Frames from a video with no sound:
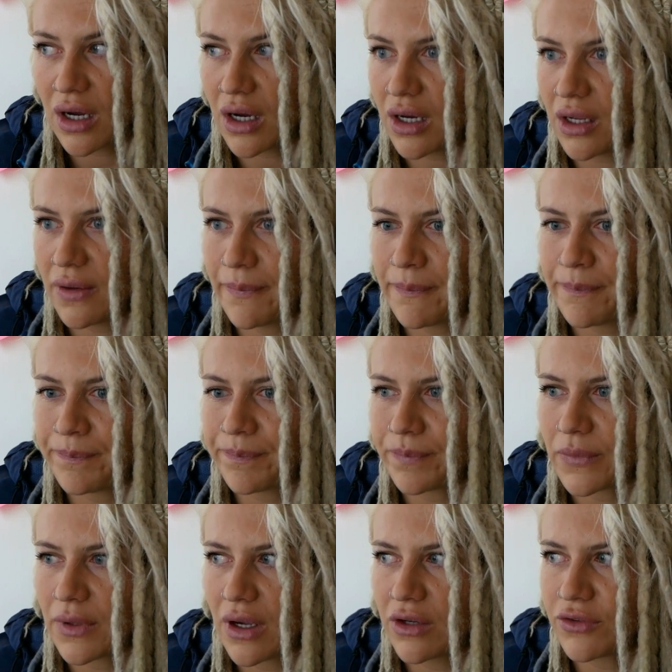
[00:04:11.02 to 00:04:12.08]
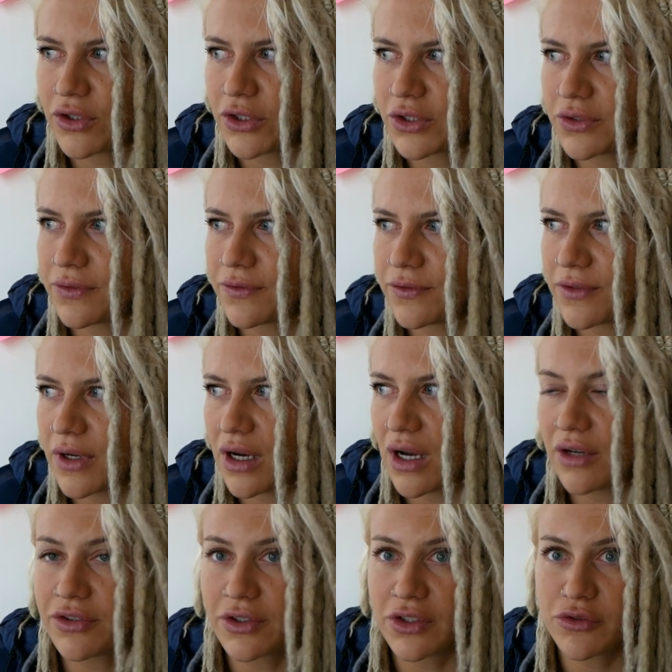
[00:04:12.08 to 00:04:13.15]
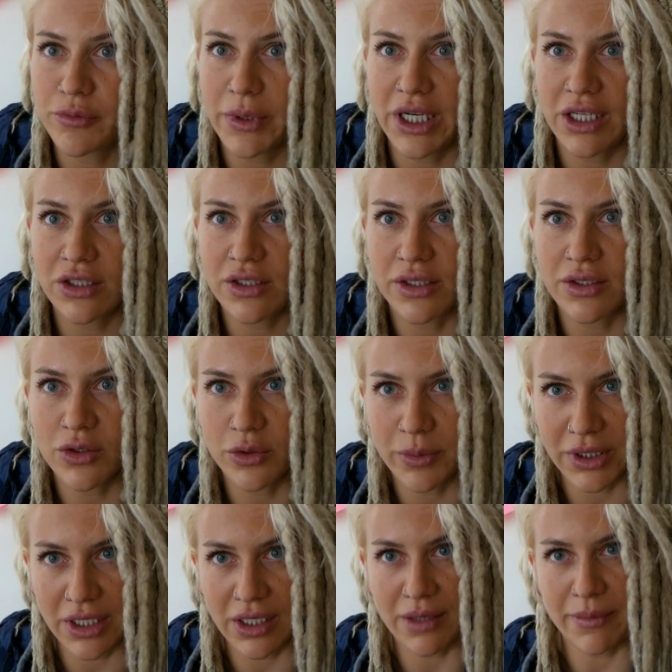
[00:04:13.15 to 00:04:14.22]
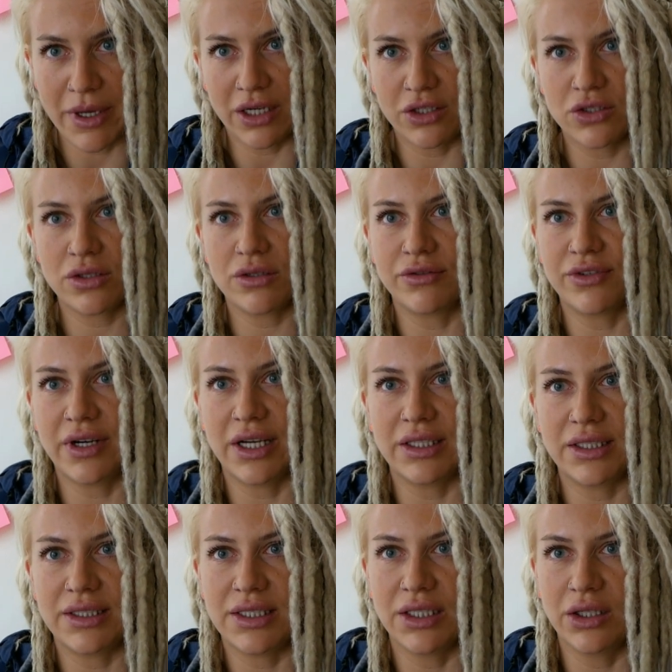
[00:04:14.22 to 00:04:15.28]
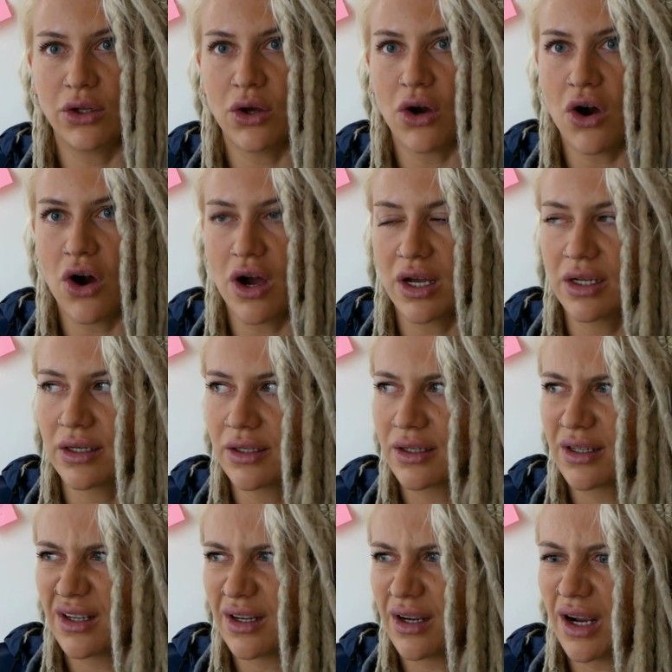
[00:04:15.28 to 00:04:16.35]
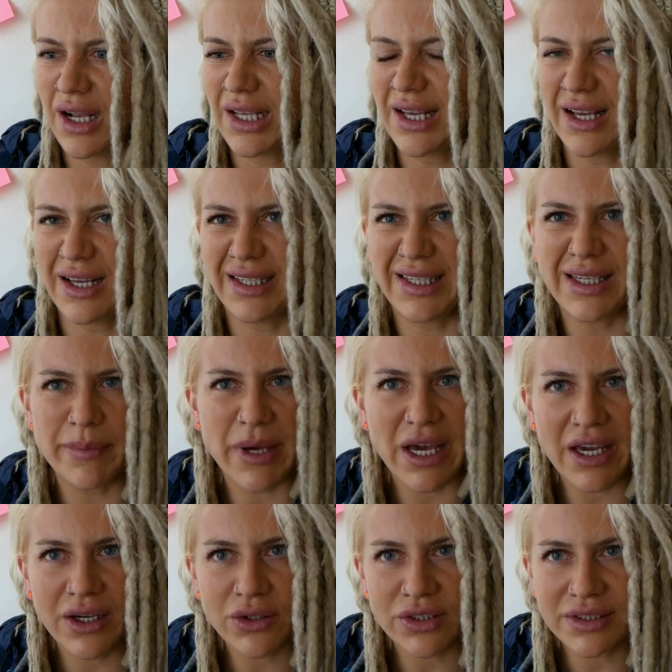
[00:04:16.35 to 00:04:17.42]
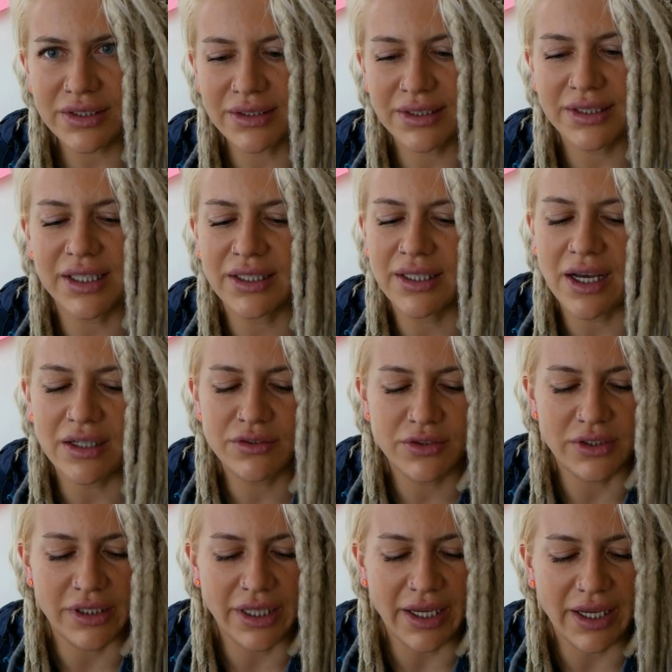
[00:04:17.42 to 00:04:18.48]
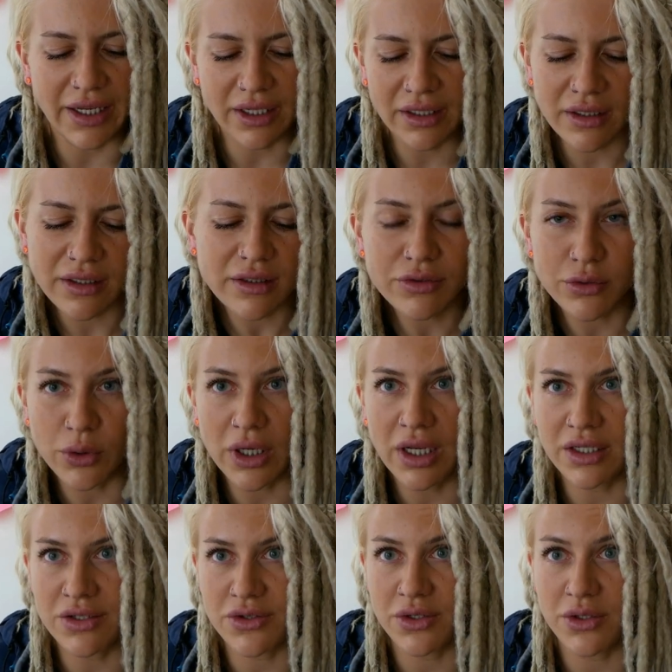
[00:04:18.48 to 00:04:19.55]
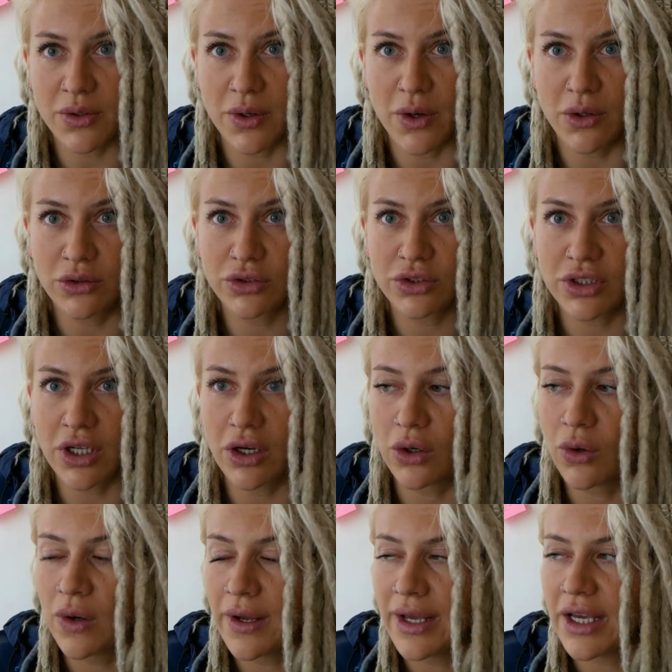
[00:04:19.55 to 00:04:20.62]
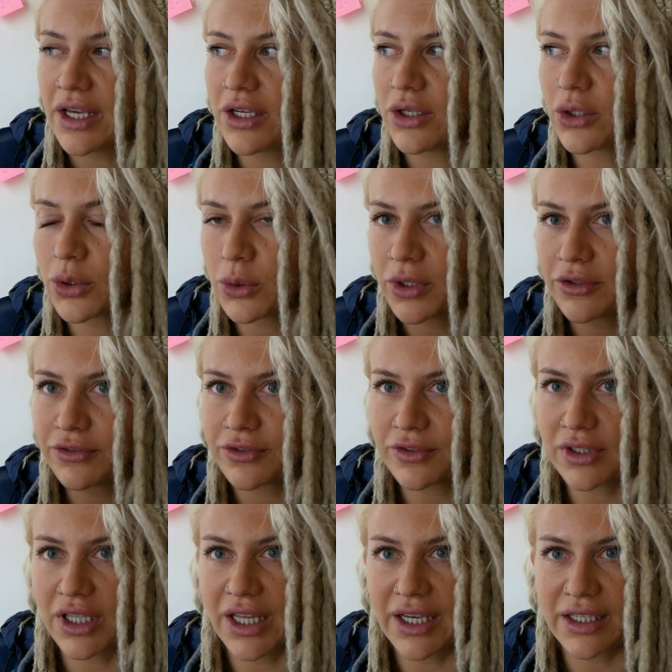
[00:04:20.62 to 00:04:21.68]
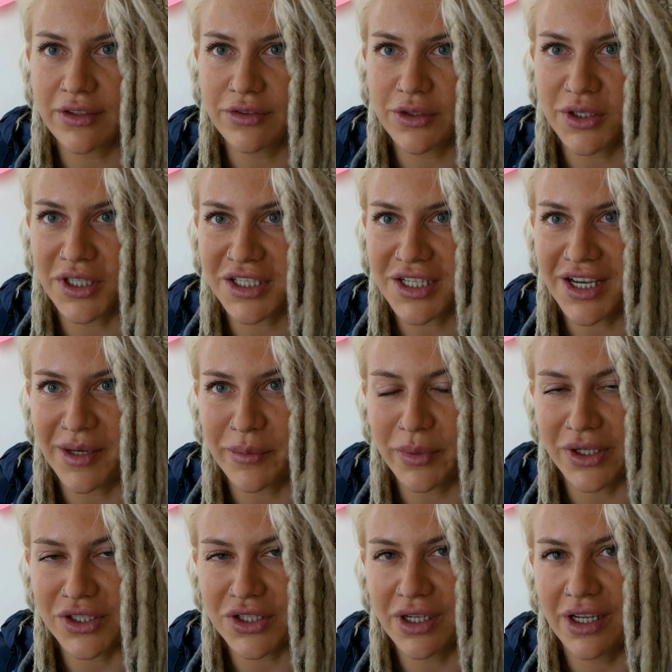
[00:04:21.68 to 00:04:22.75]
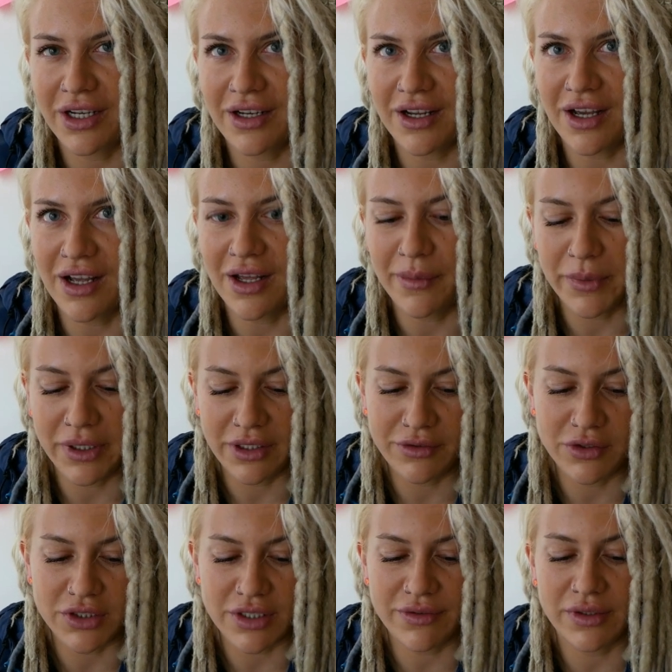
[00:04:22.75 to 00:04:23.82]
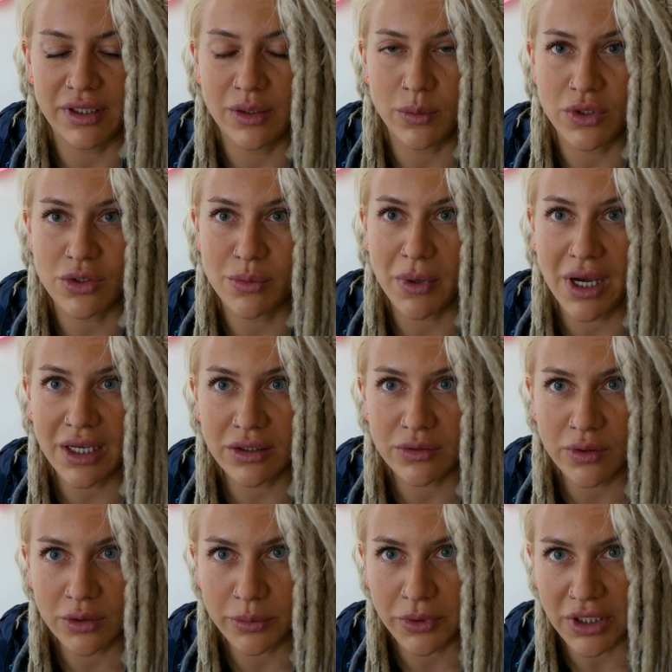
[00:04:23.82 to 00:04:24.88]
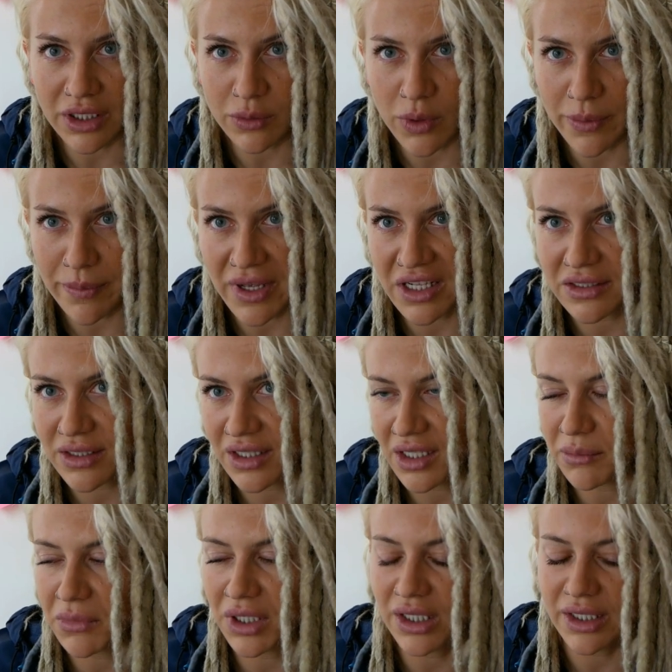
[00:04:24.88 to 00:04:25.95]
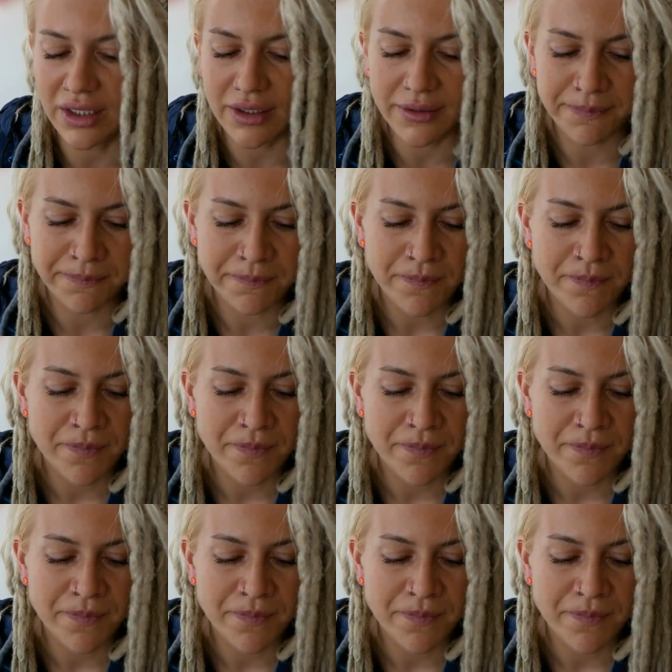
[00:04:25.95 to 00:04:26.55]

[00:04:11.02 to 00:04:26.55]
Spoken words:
I've heard of, a friend of mine actually told me that he managed to find a deal on eBay or something like that for like €400. So, you know, if like, if you're in a tight budget, but if you definitely want to buy the roadbook equipment, it can be like,